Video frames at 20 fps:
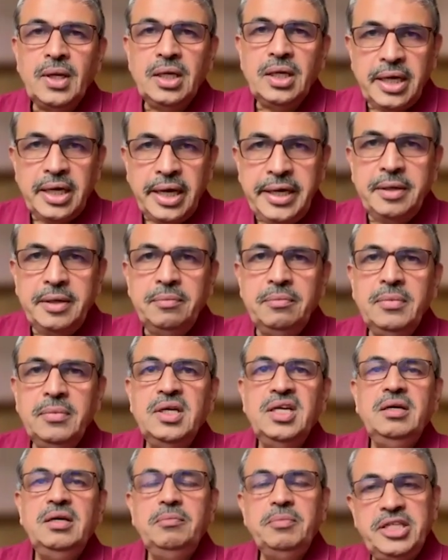time,
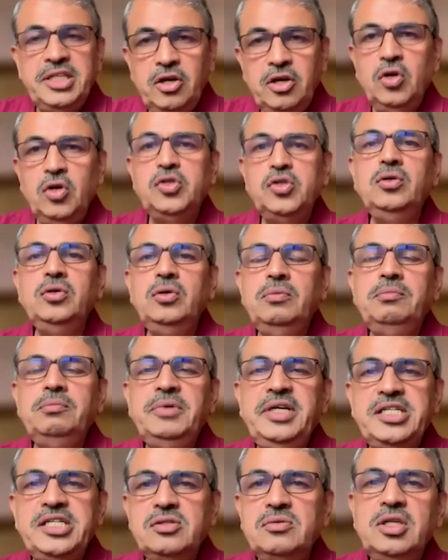but they also,
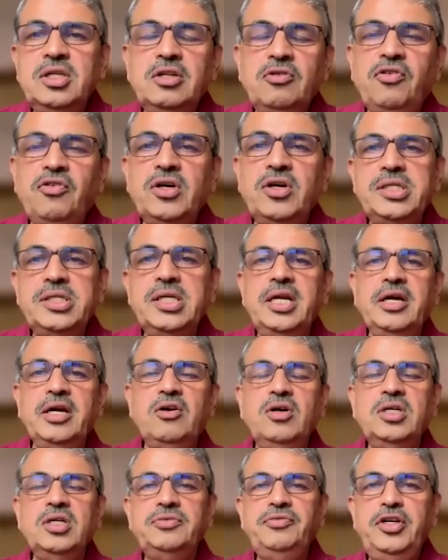based on the fossil
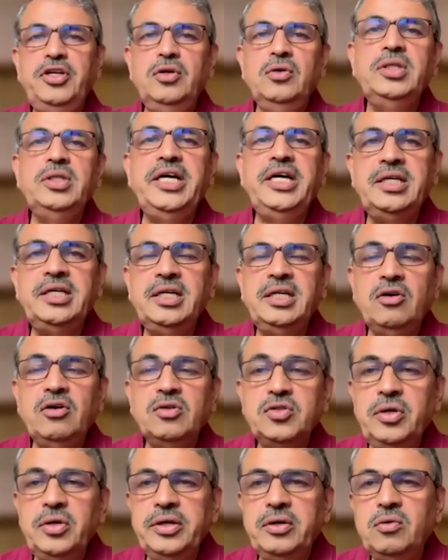records, we know that they
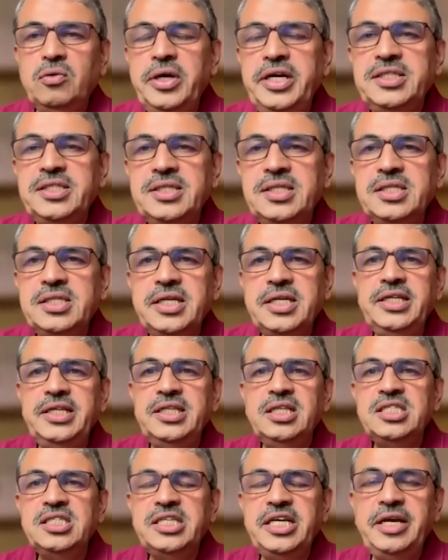also coexisted in
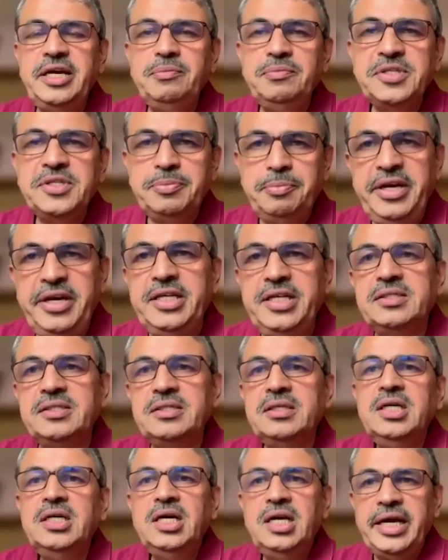the same space,
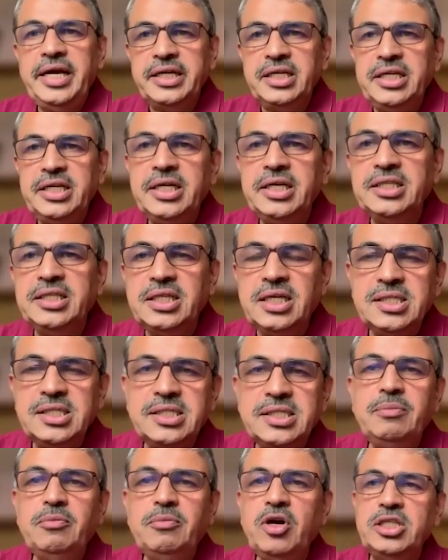like Neanderthals
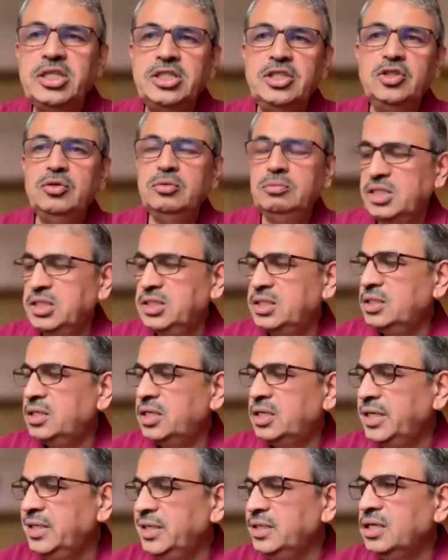and modern humans,
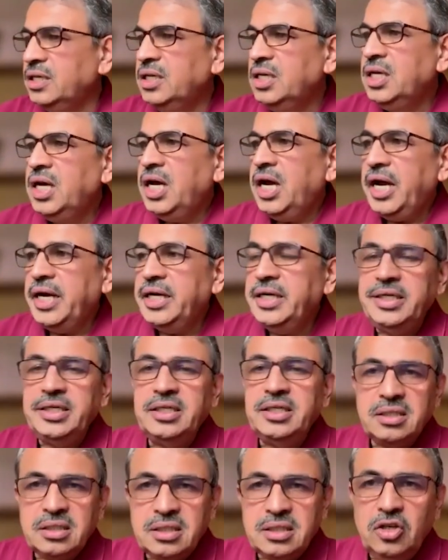right? And it
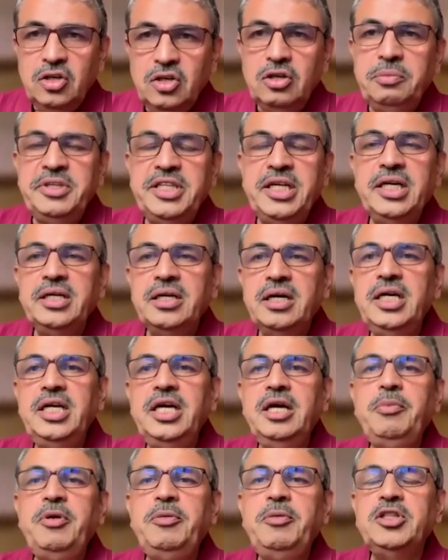turned out to be that earlier
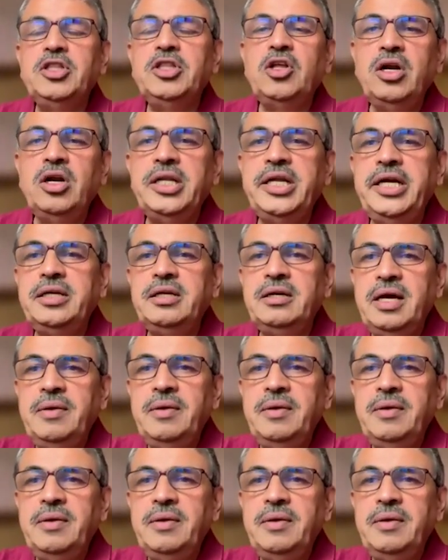people thought that